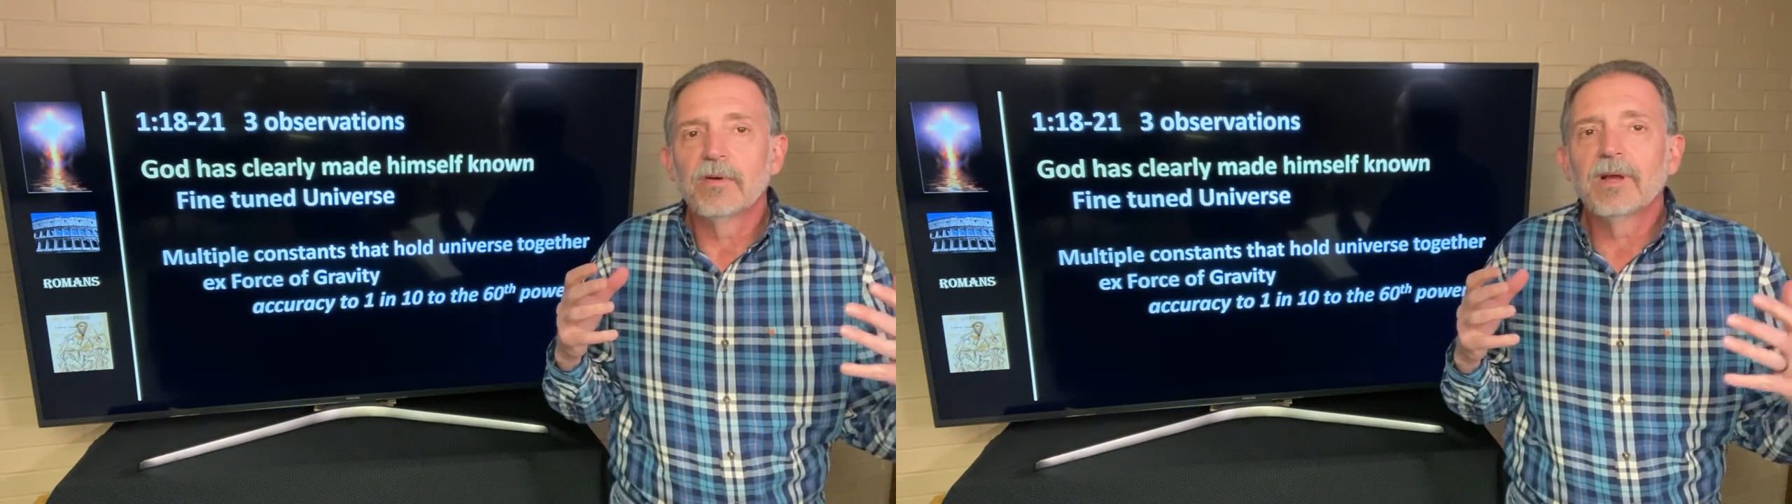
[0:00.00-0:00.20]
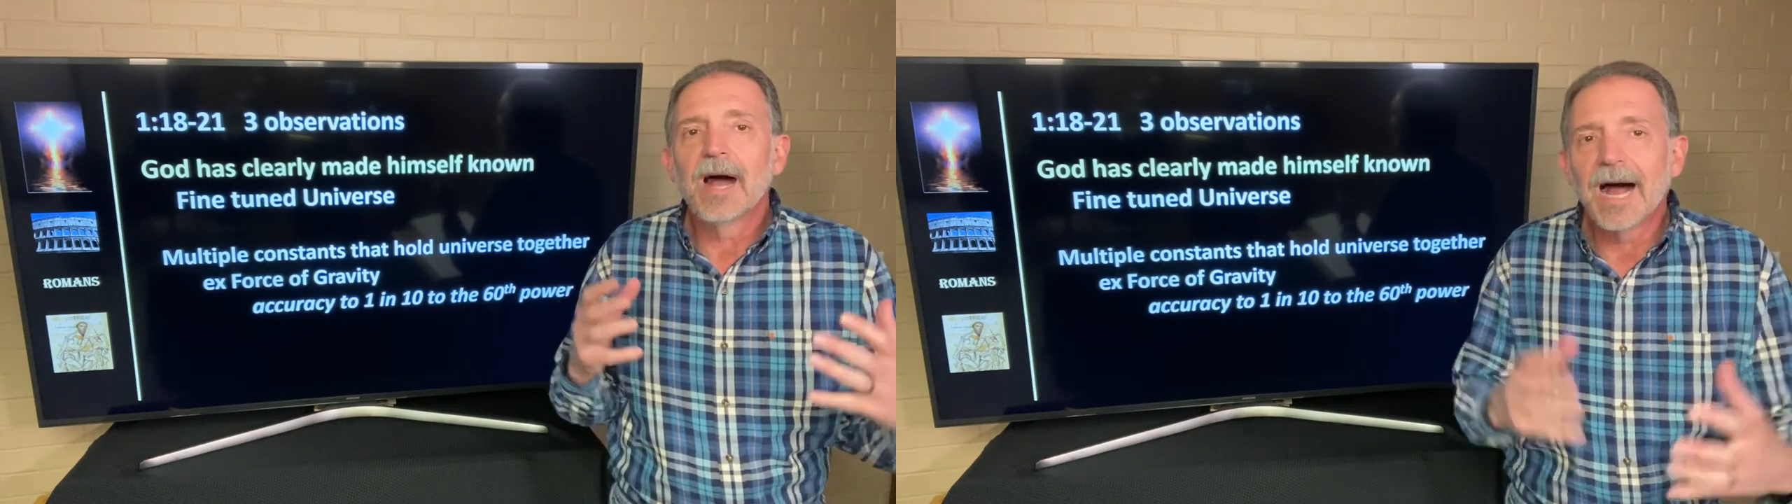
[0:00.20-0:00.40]

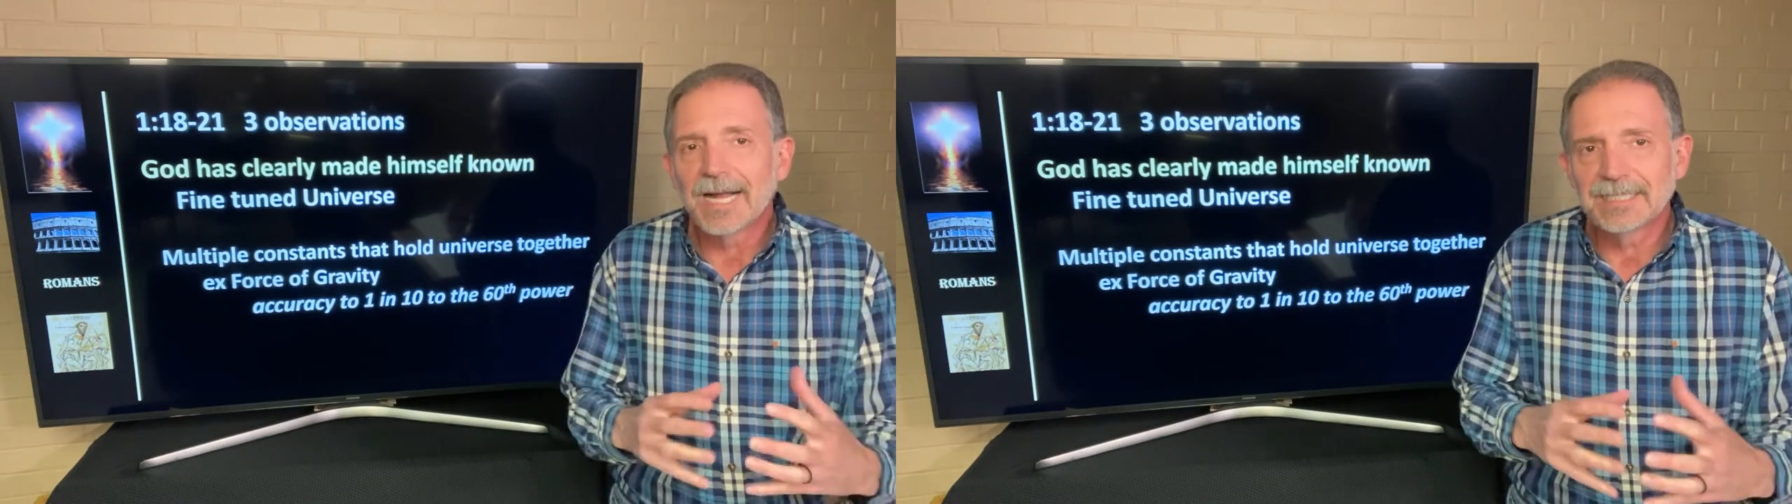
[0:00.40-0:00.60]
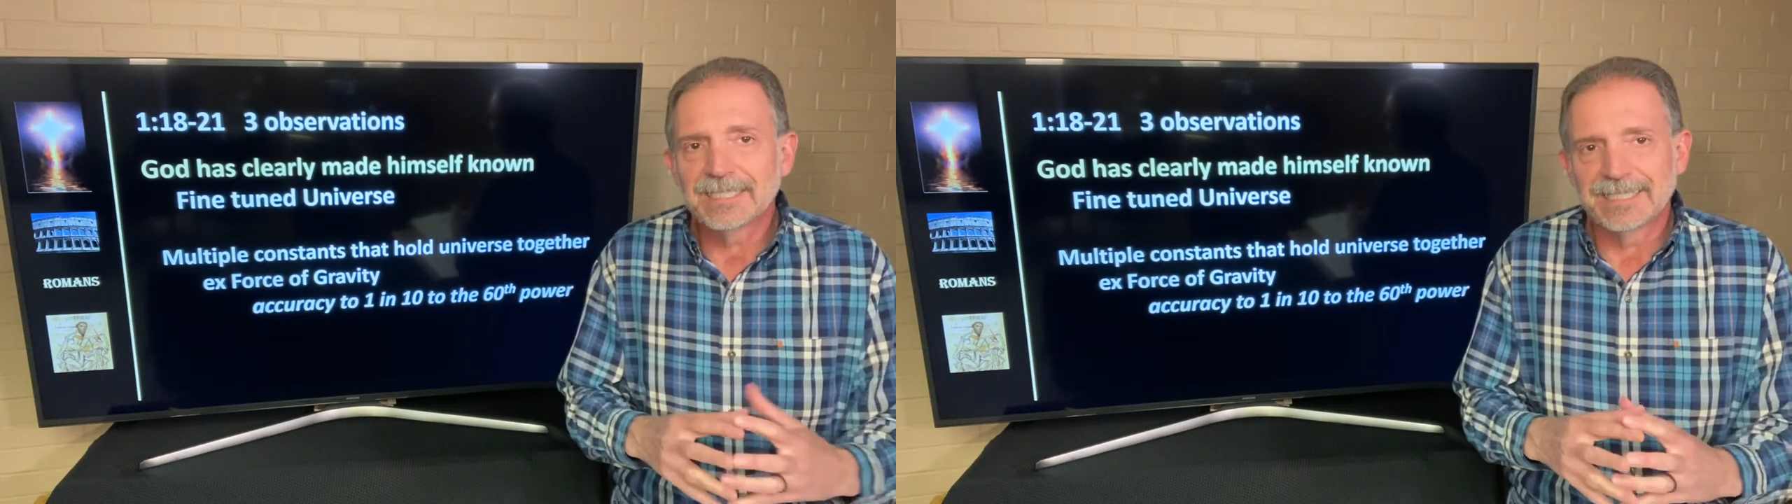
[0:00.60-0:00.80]

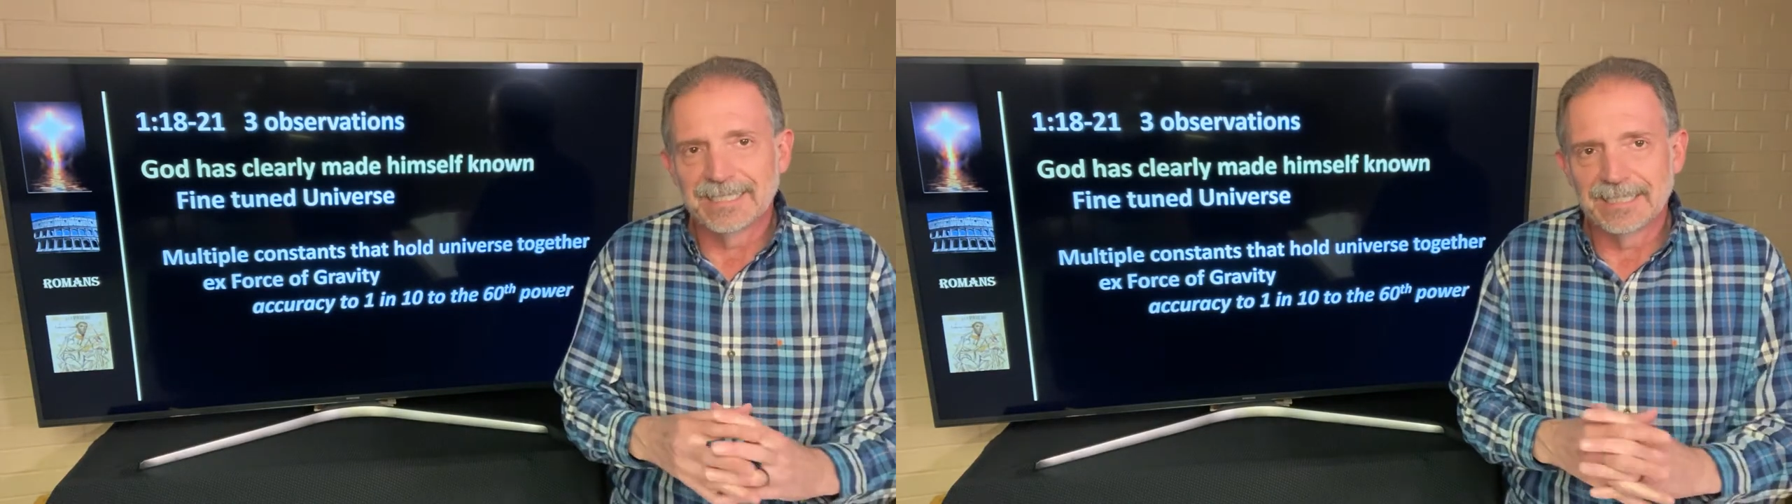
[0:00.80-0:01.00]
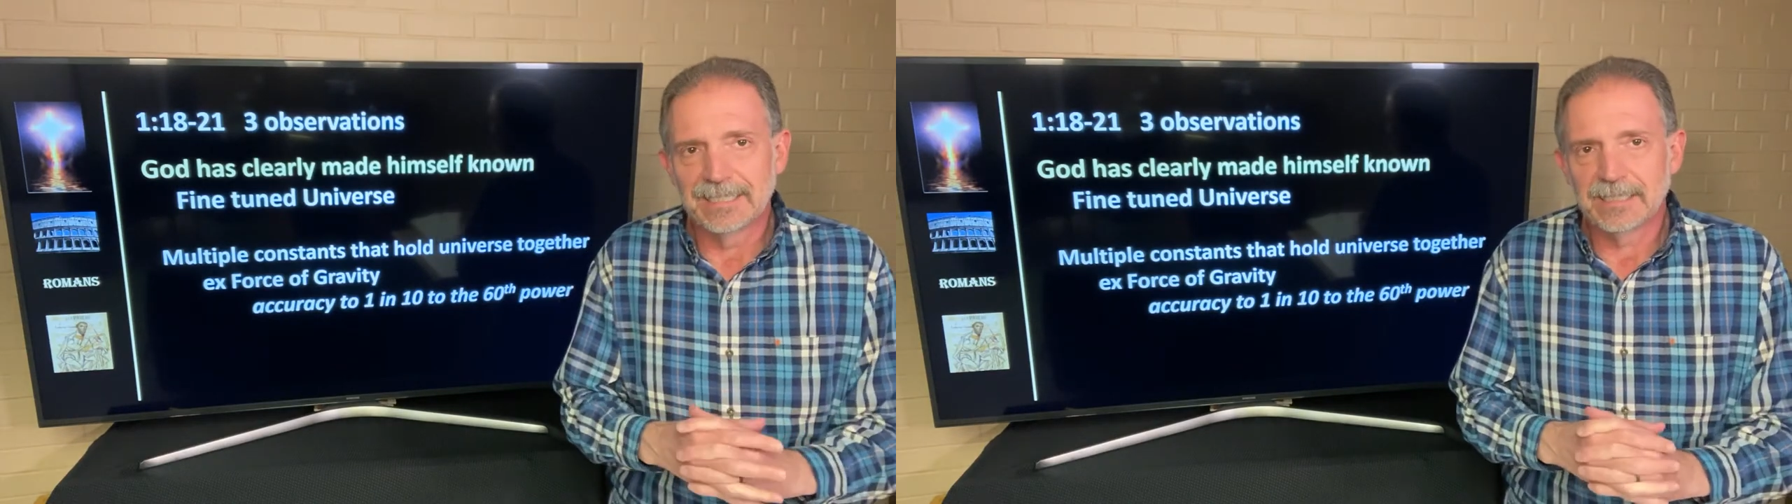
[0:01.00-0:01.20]

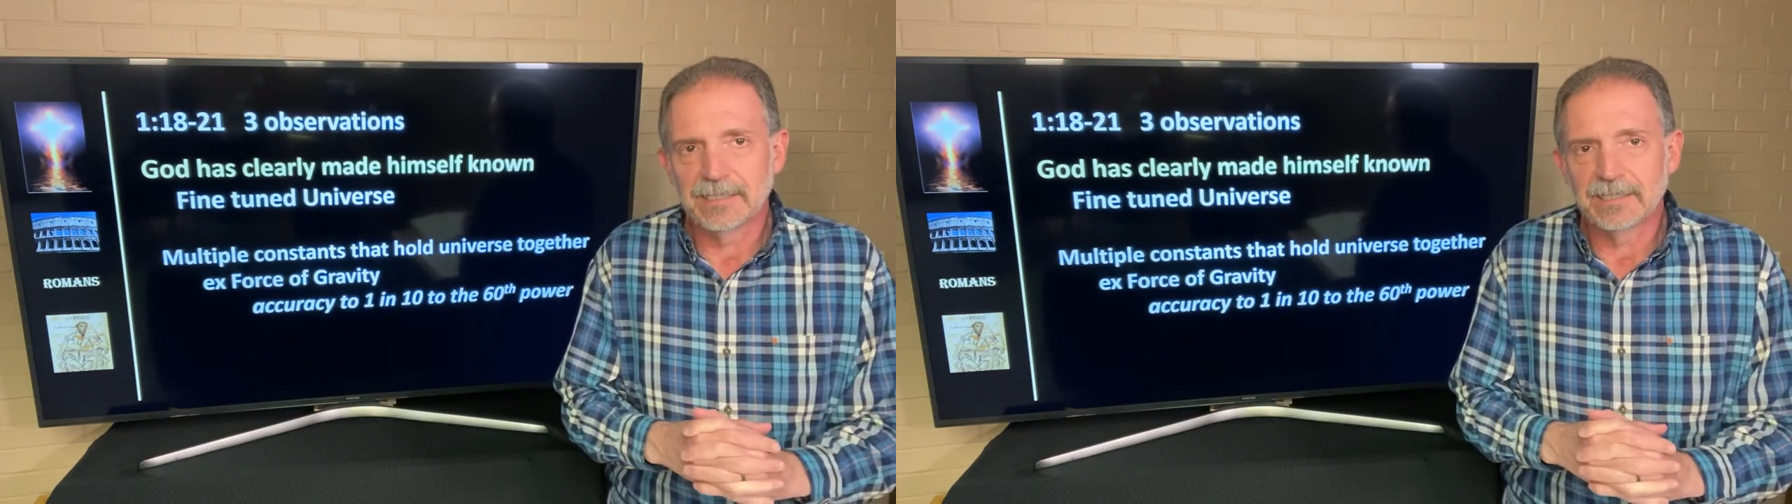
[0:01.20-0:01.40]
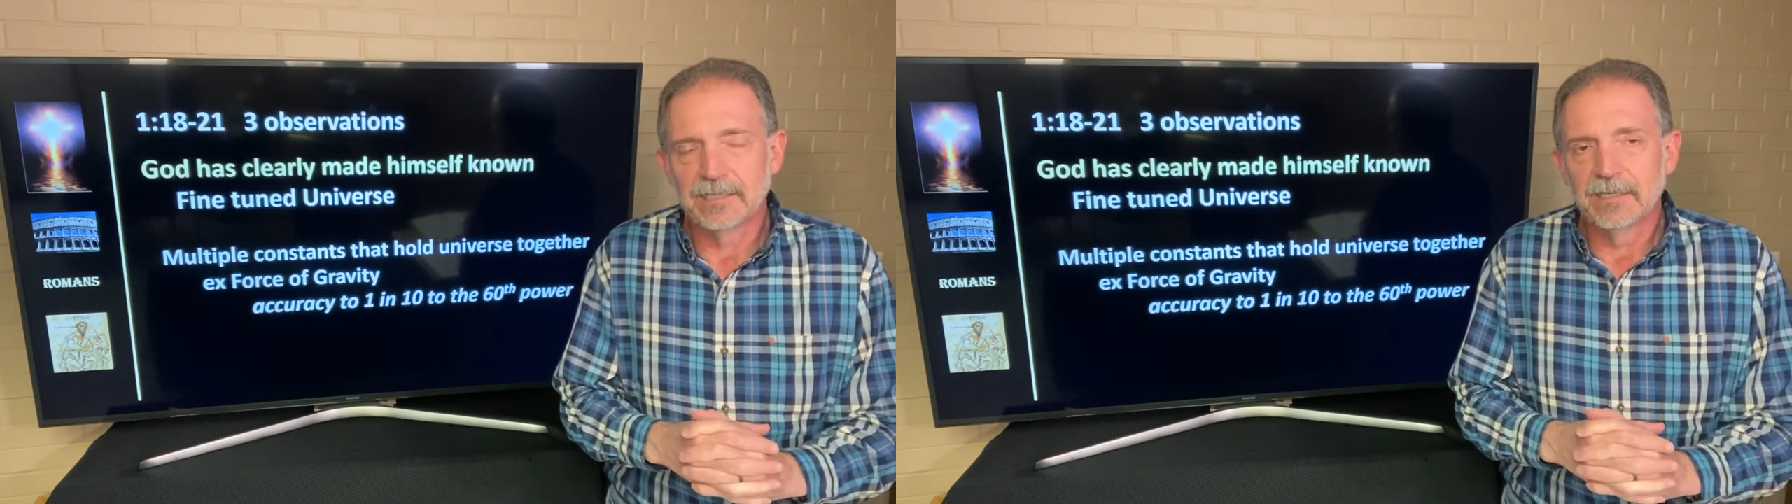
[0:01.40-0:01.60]

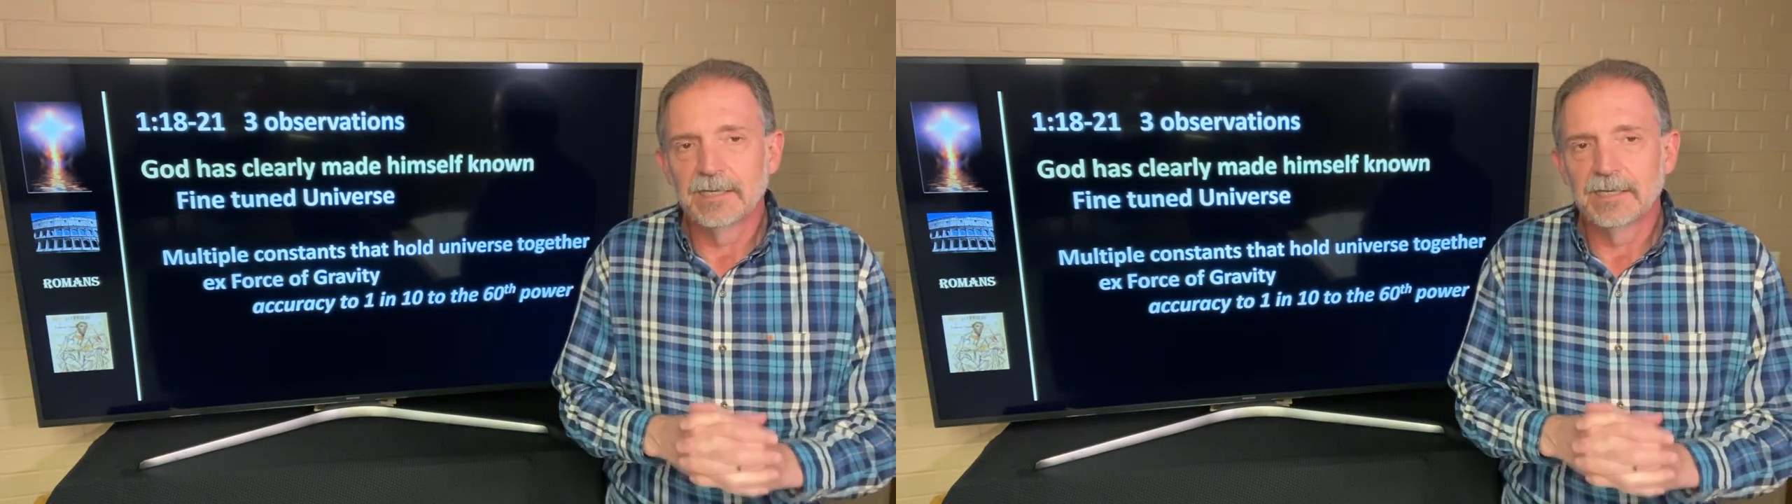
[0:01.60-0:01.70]
constants